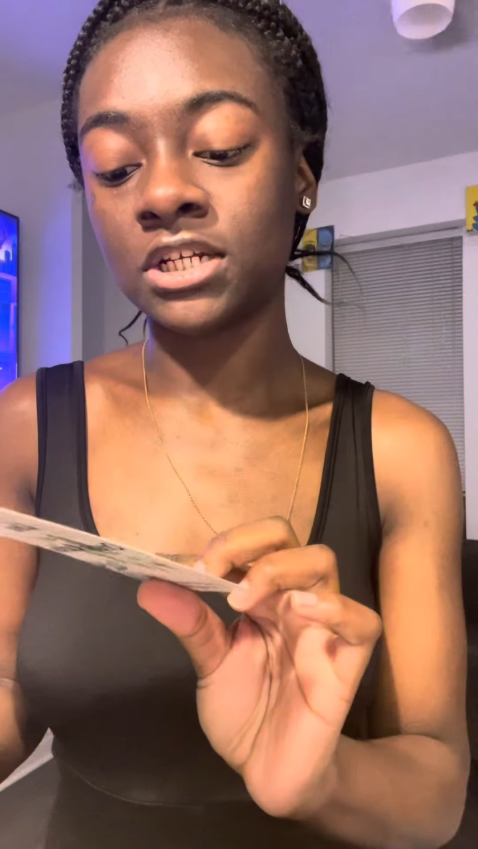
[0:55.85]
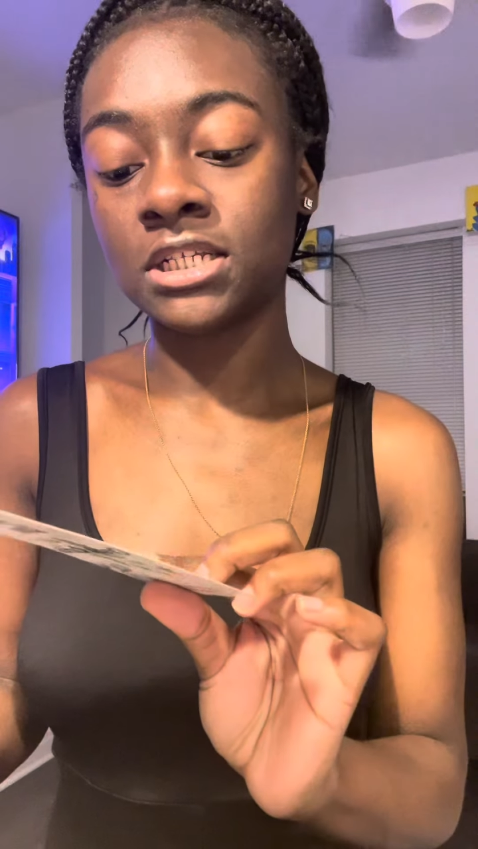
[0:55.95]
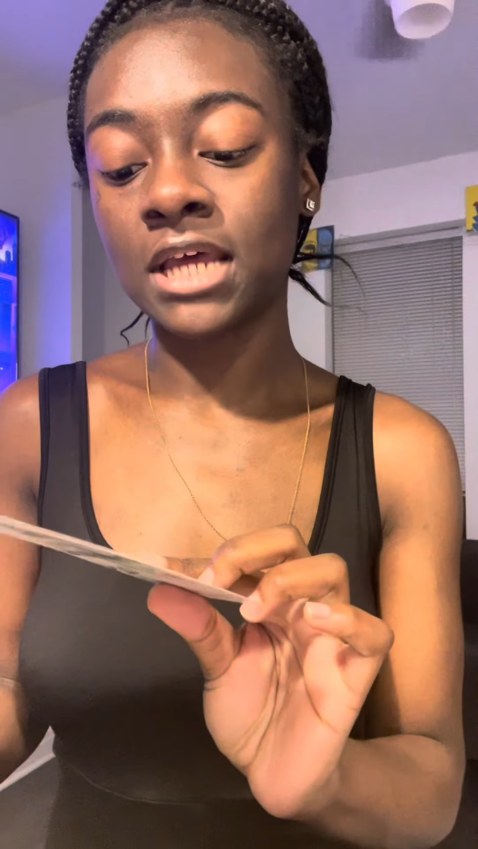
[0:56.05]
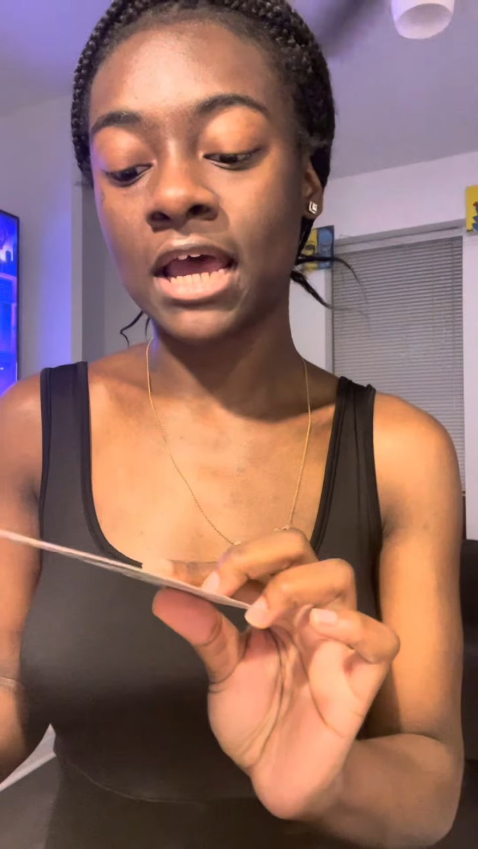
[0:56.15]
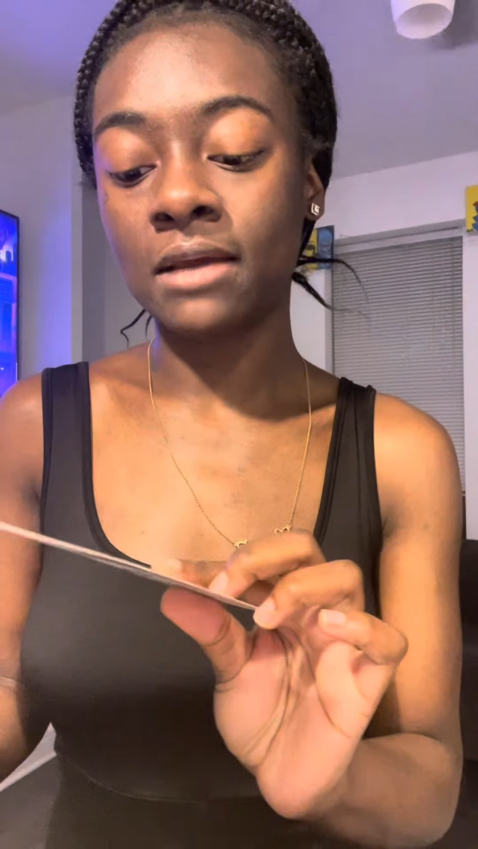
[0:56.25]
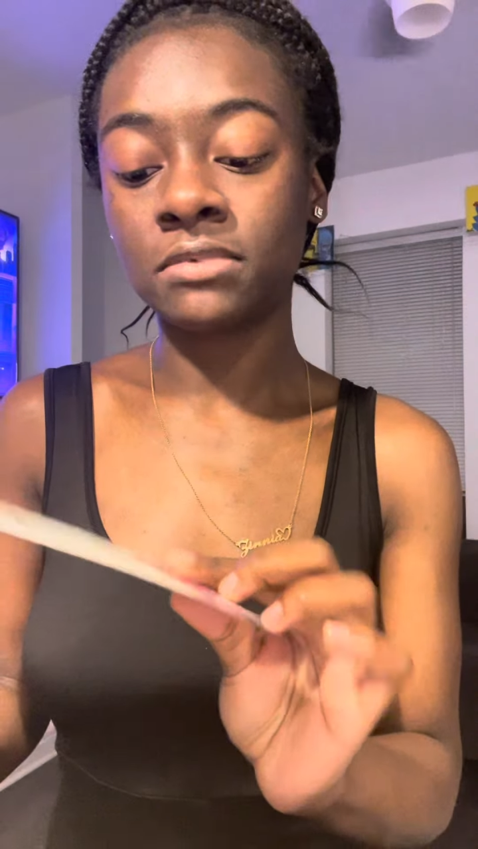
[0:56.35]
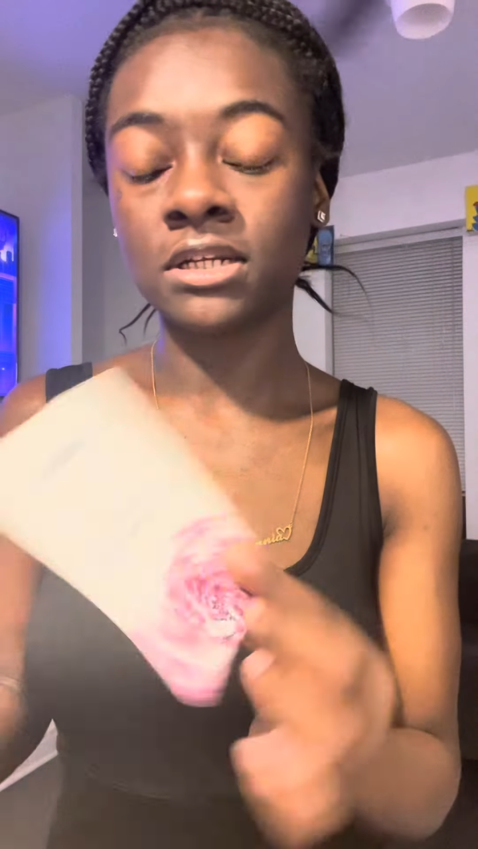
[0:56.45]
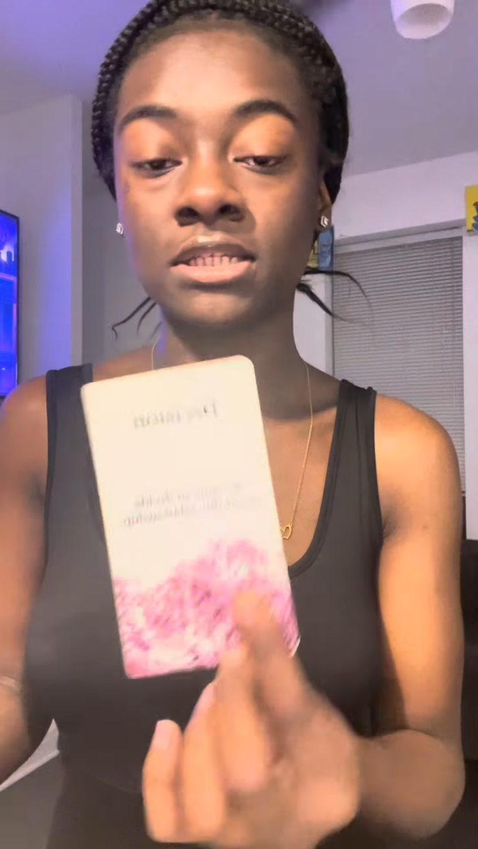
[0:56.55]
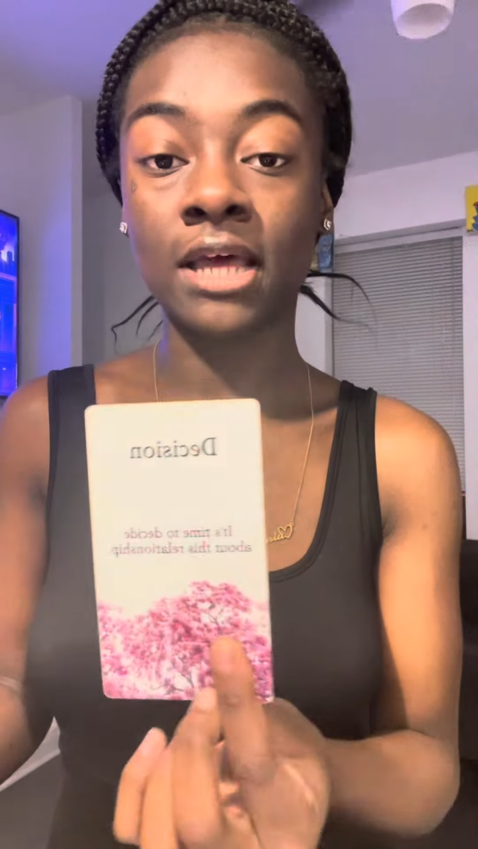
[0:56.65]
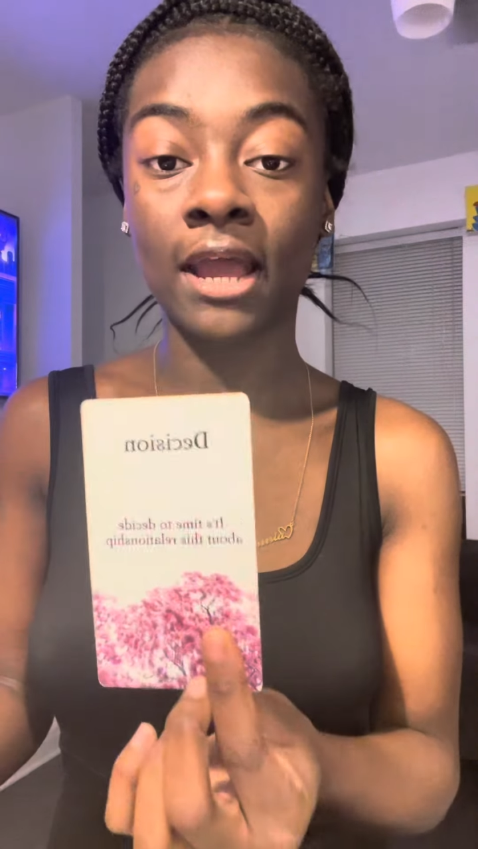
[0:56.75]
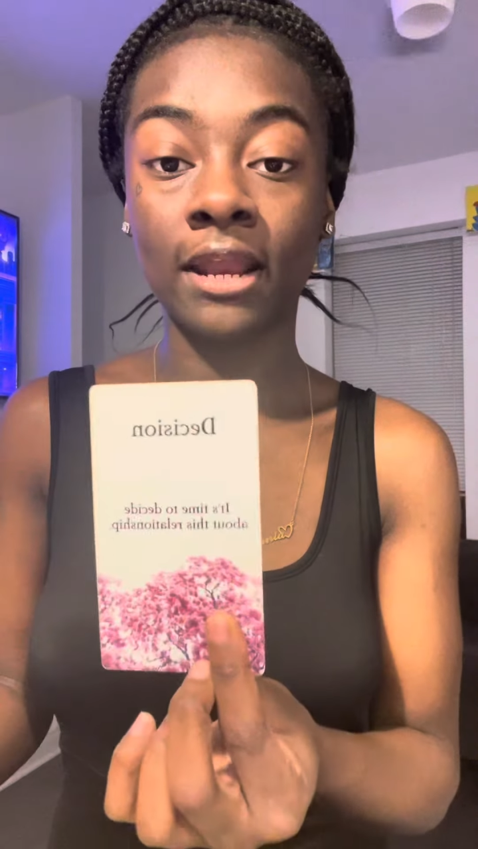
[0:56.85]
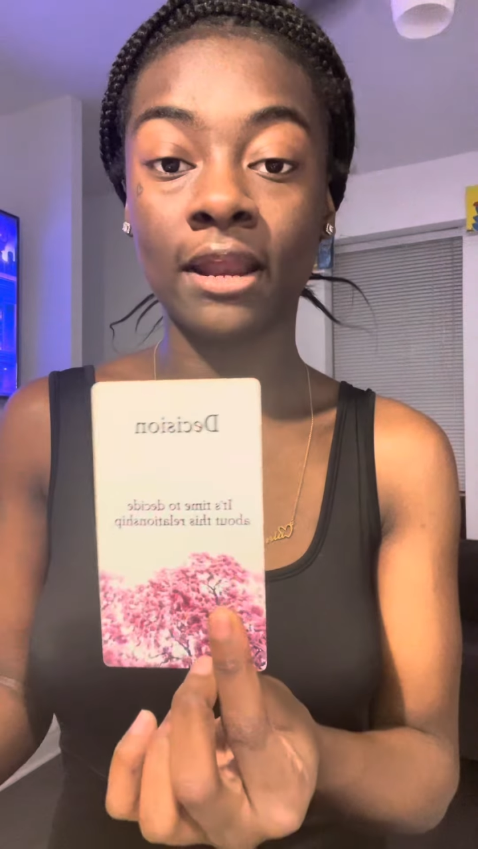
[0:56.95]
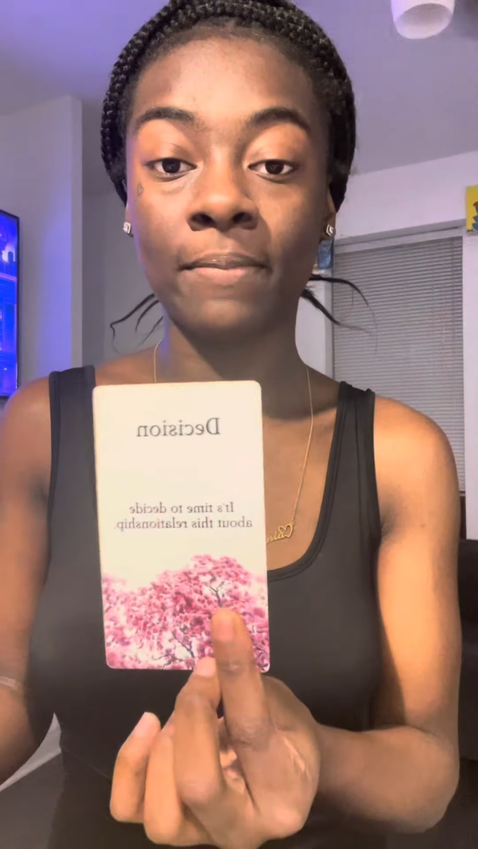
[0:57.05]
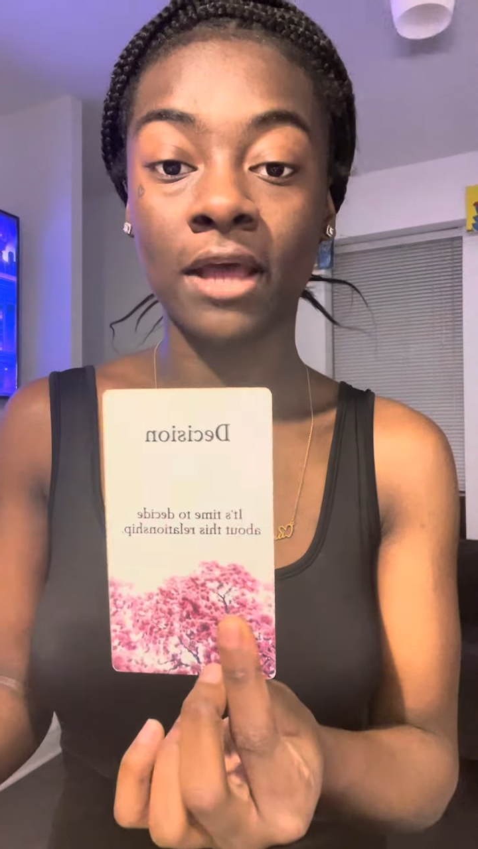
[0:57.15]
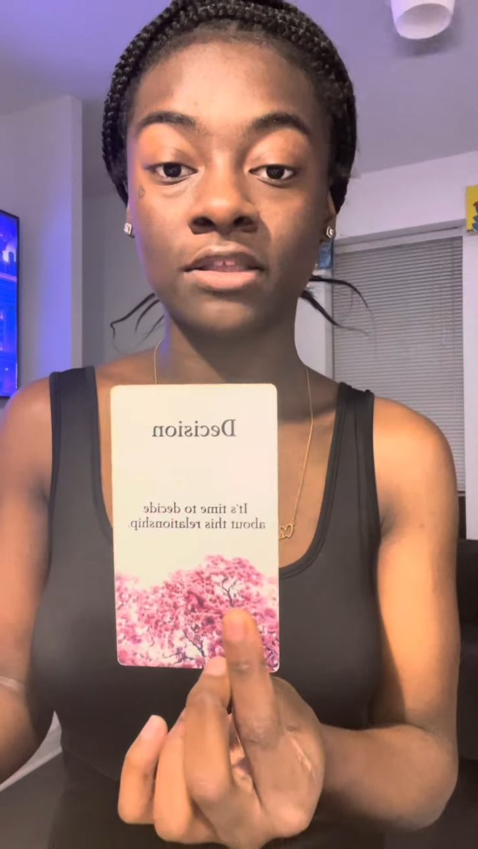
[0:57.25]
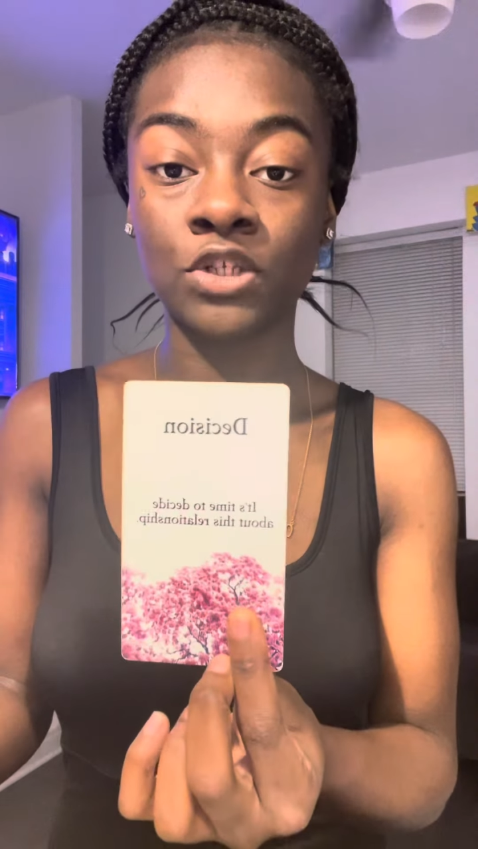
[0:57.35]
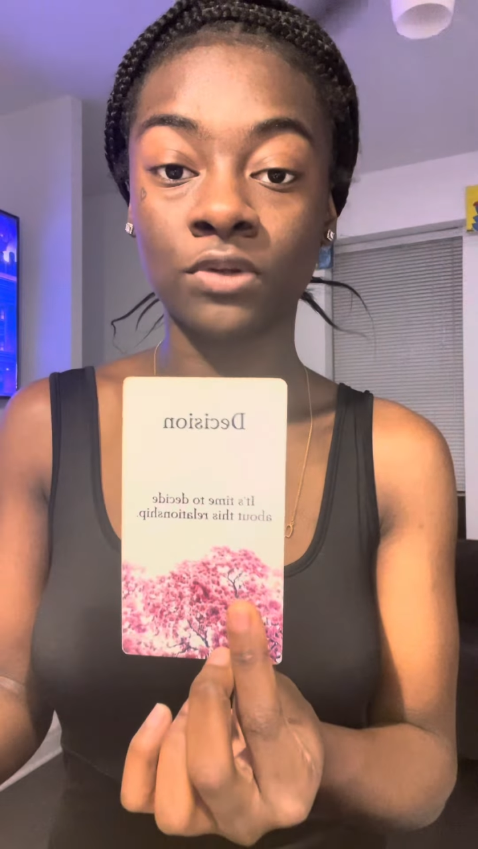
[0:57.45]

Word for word: It's time to decide about this